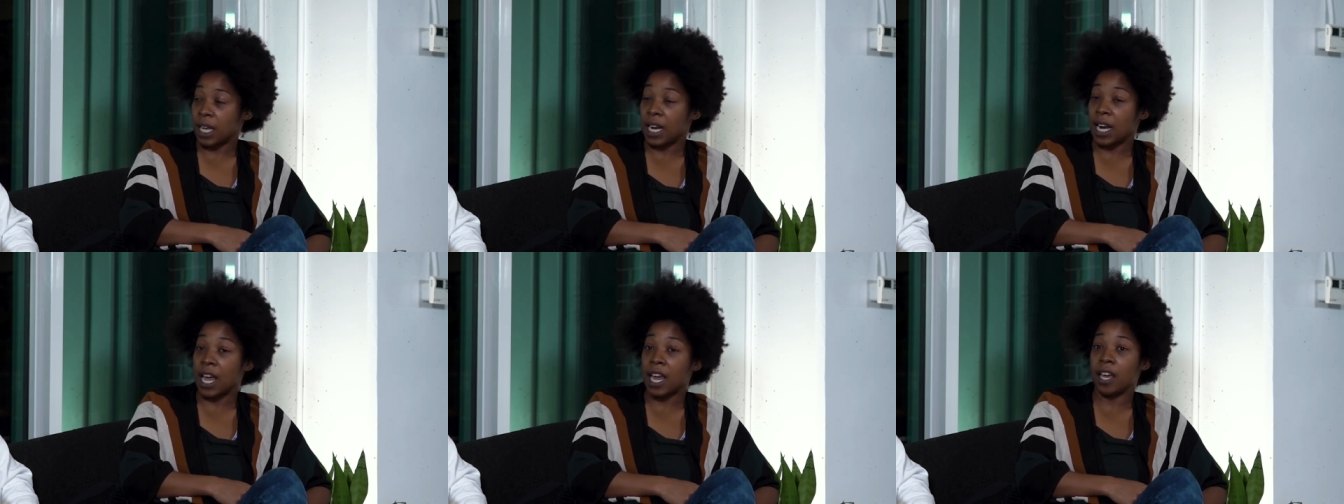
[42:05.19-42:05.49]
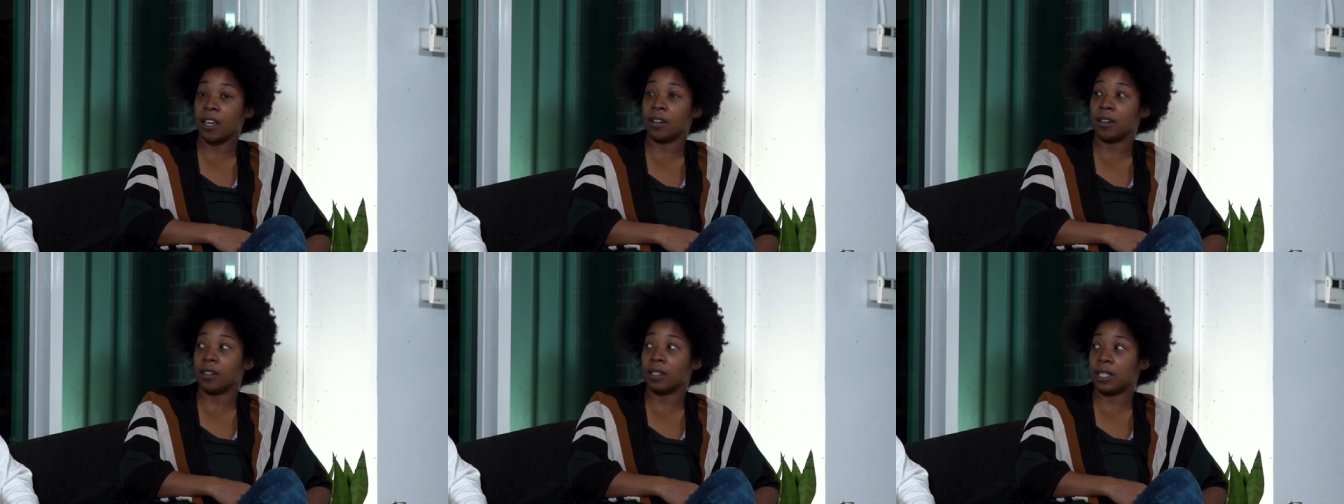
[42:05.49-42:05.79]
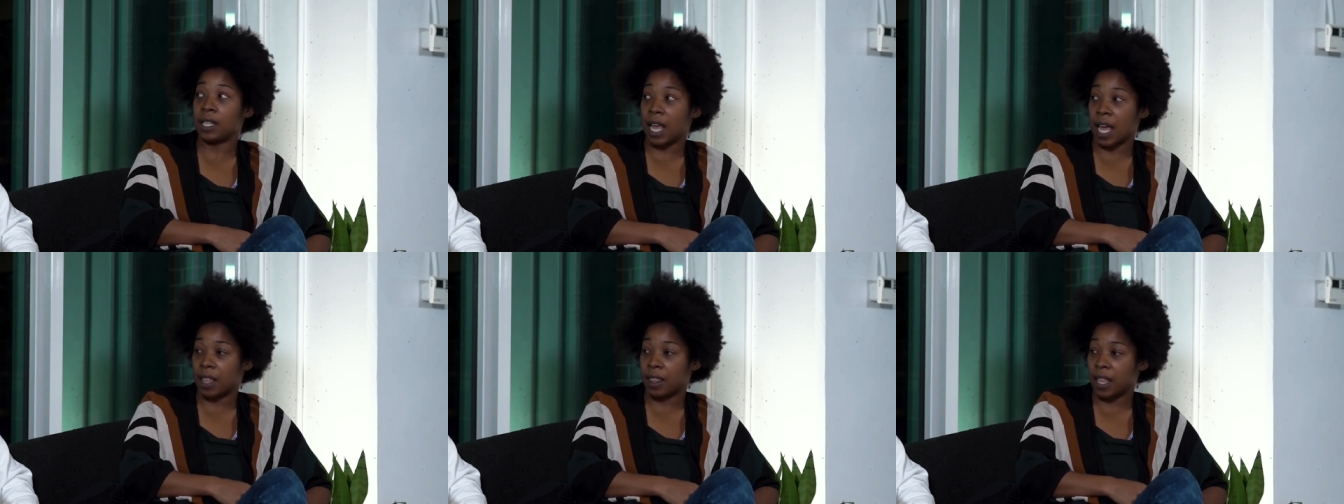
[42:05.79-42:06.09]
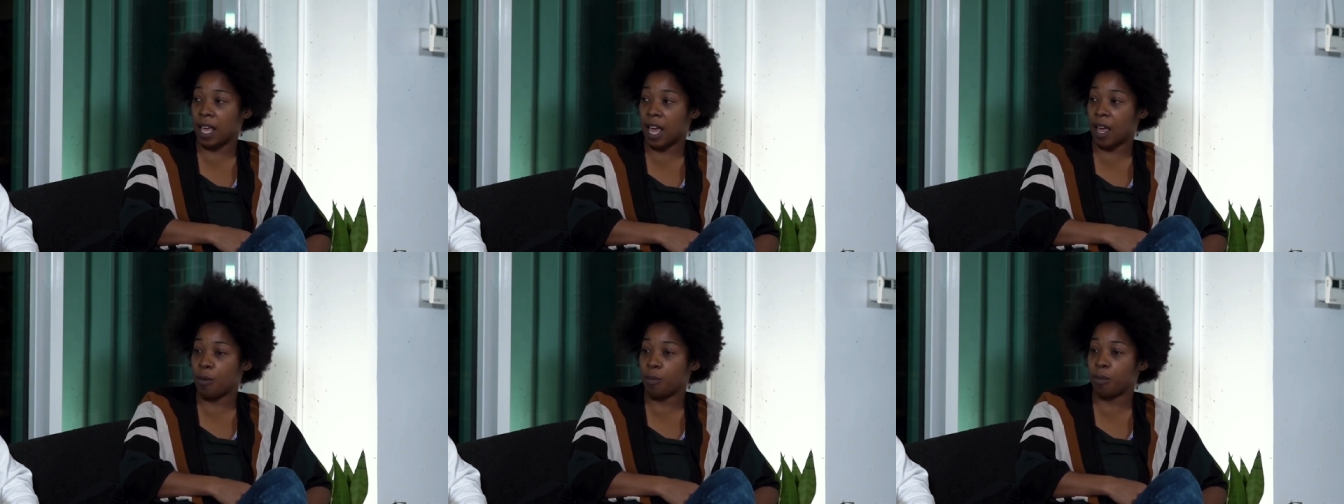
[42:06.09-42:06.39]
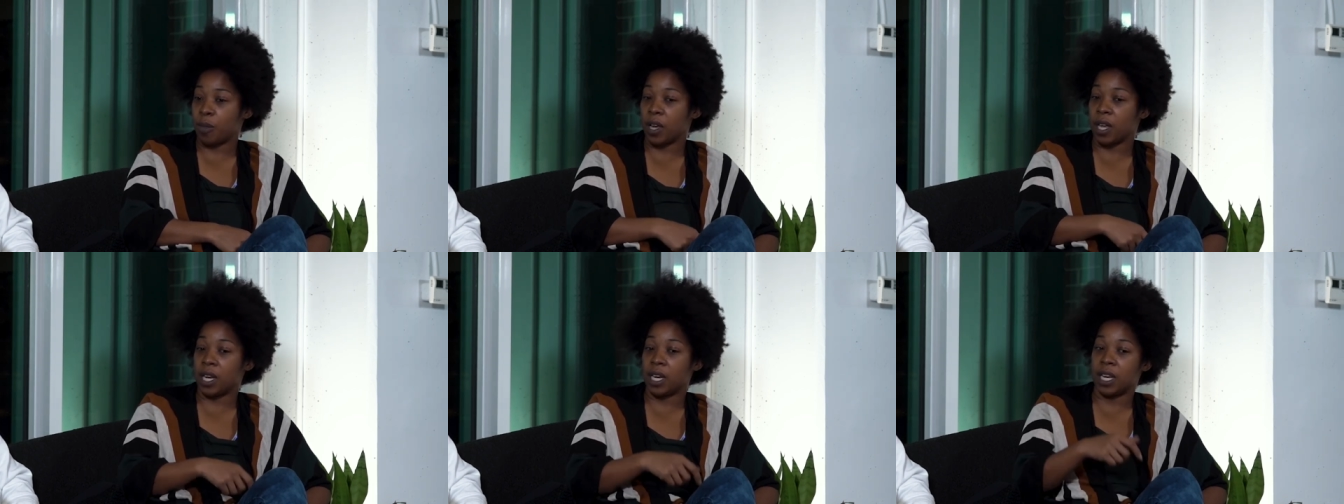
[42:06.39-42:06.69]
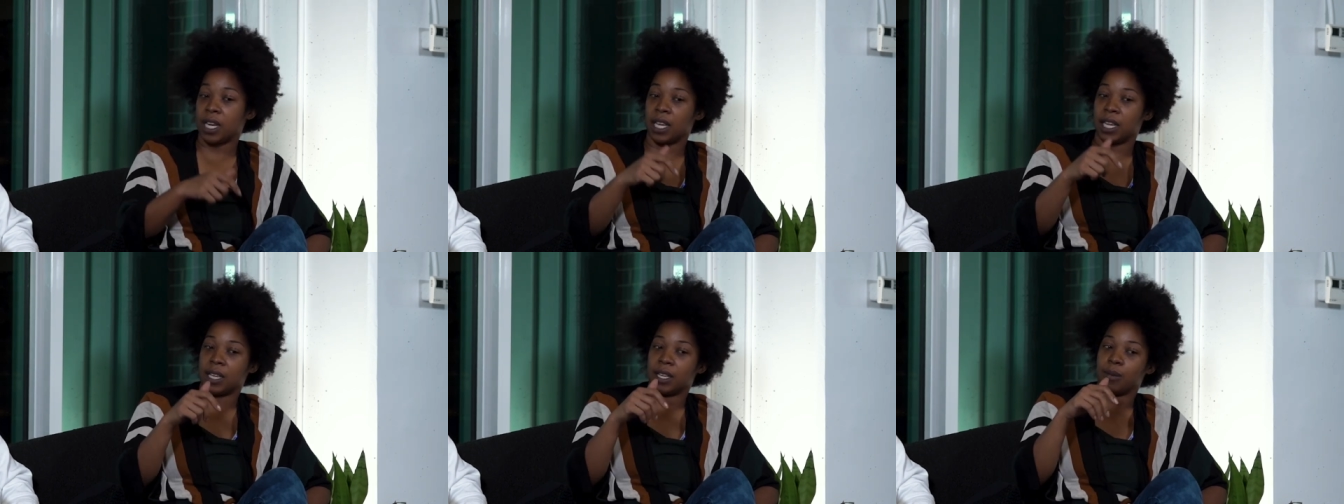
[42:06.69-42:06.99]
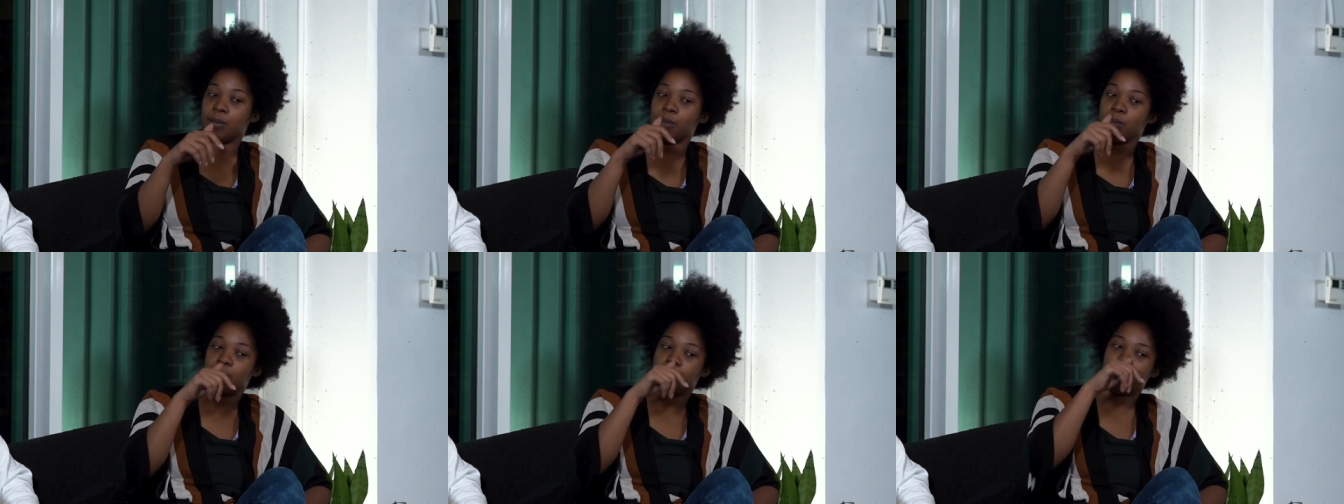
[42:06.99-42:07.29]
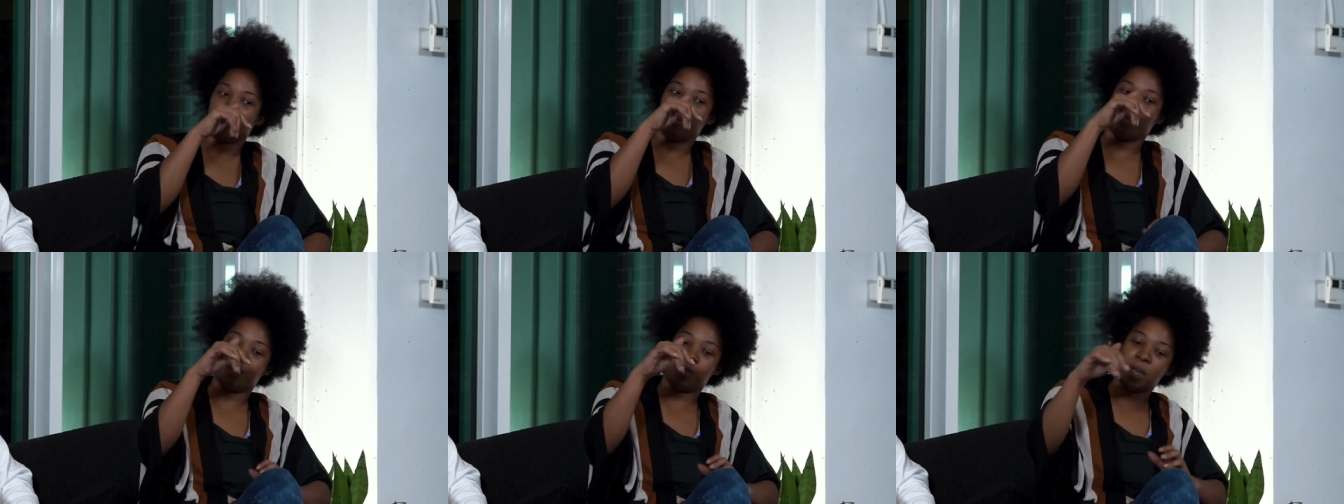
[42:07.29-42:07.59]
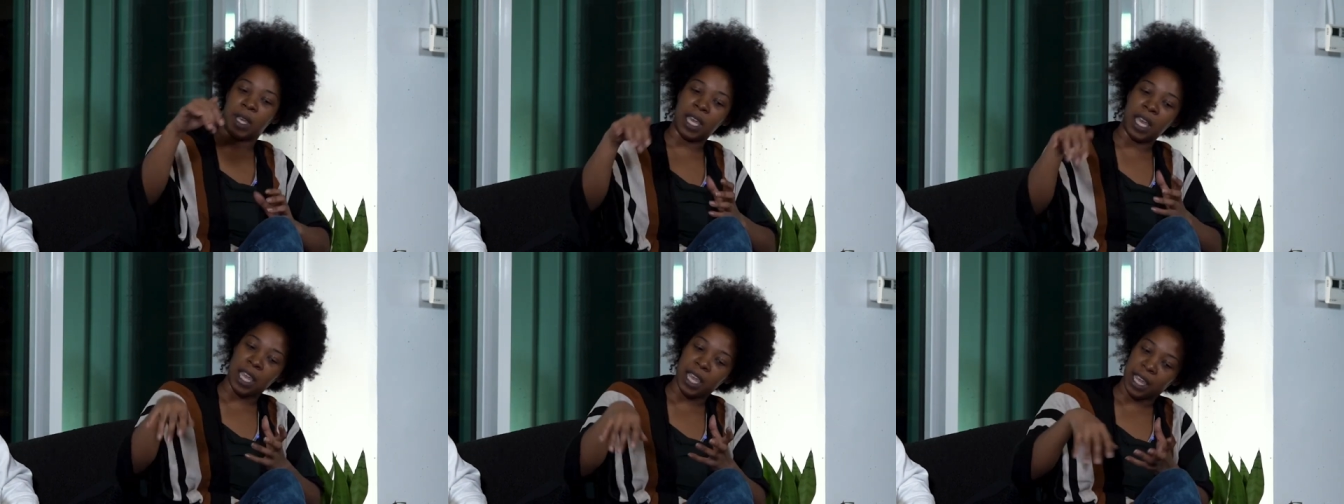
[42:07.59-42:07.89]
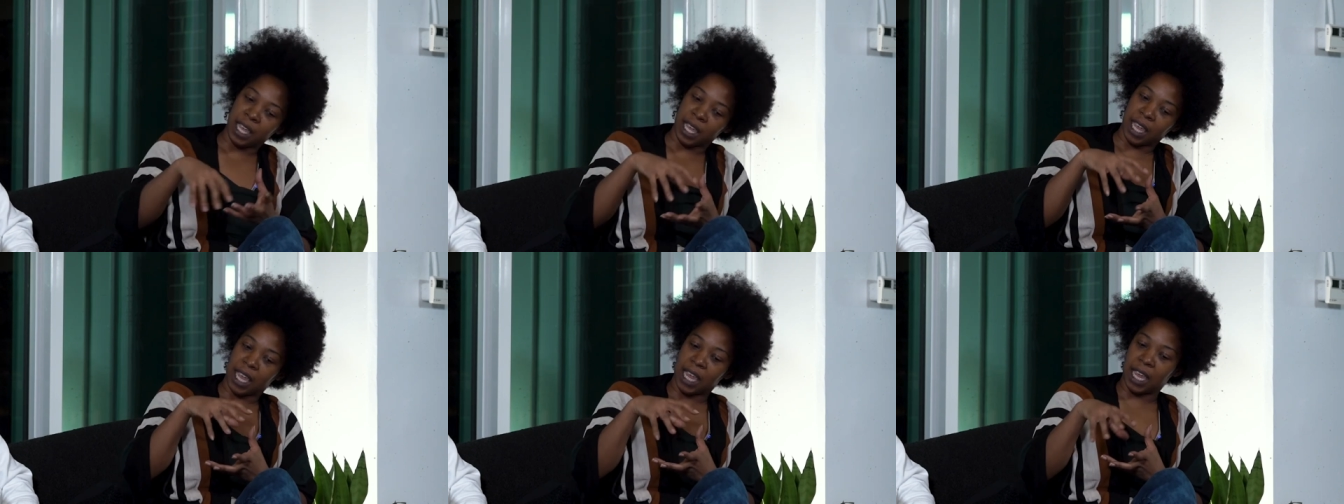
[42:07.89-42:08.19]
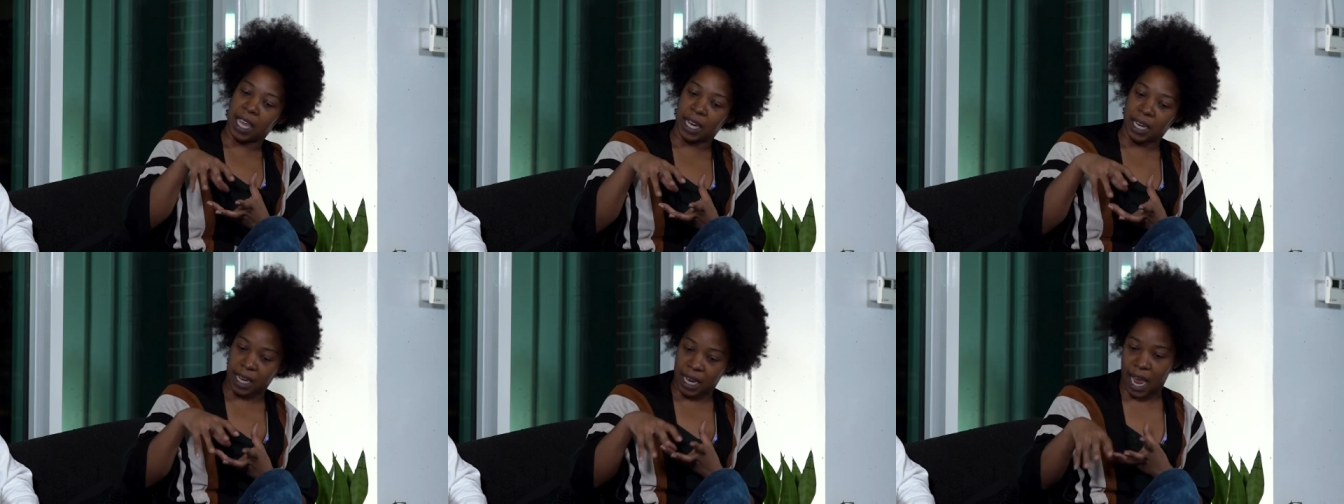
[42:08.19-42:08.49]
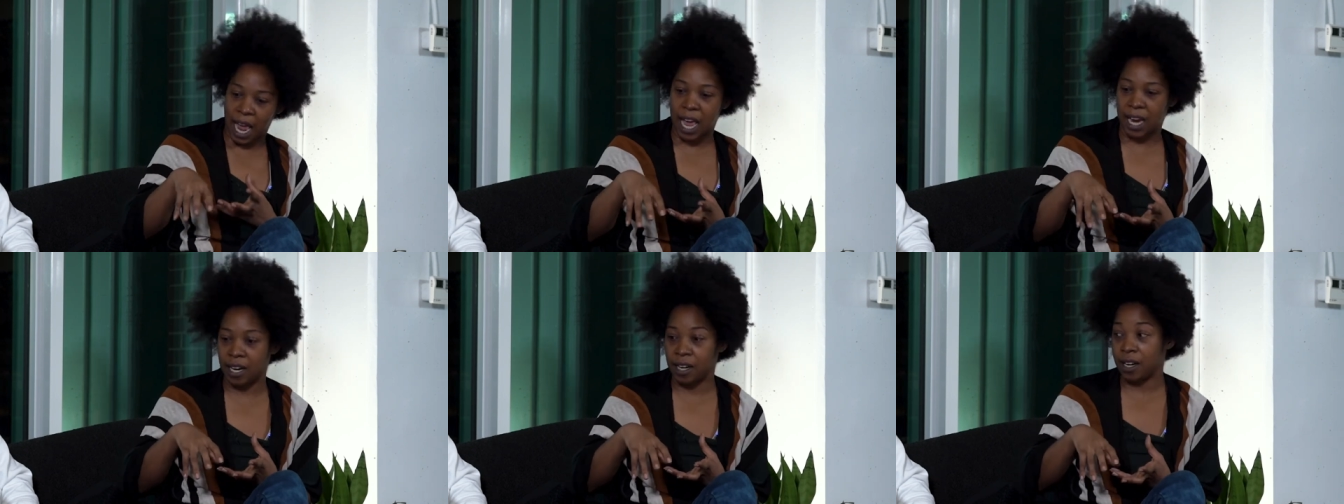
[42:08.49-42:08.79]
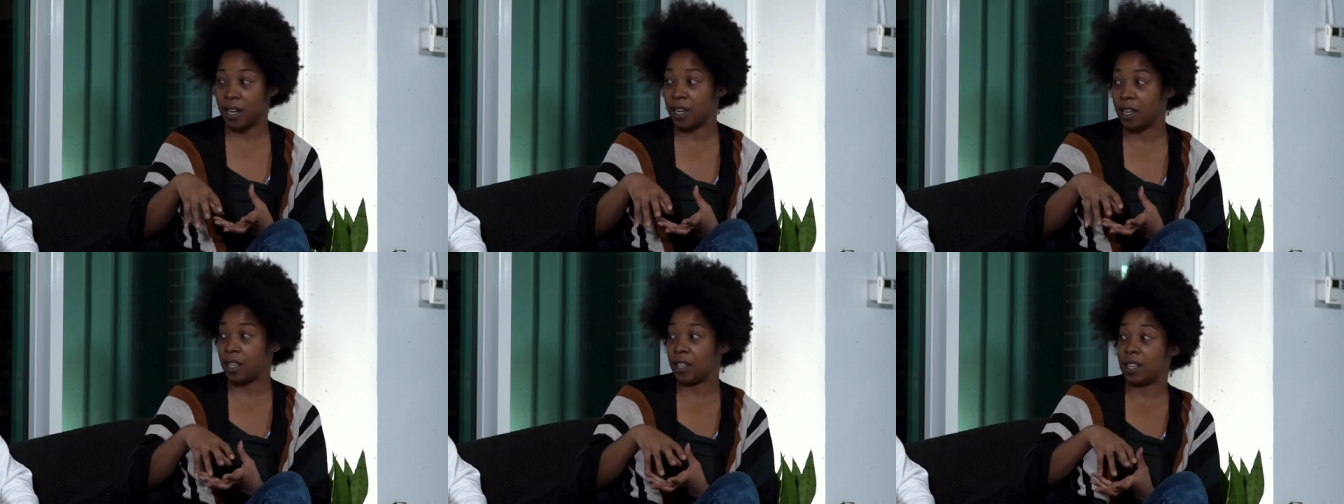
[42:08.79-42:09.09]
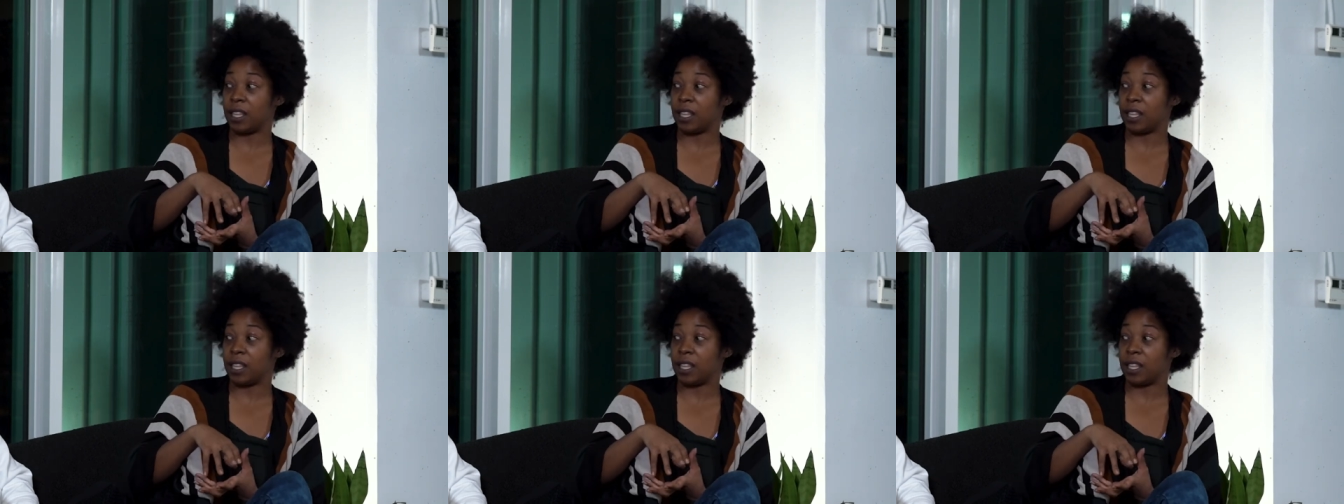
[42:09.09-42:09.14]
And mm -hmm. I mm-hmm. understand that, but being in Canada,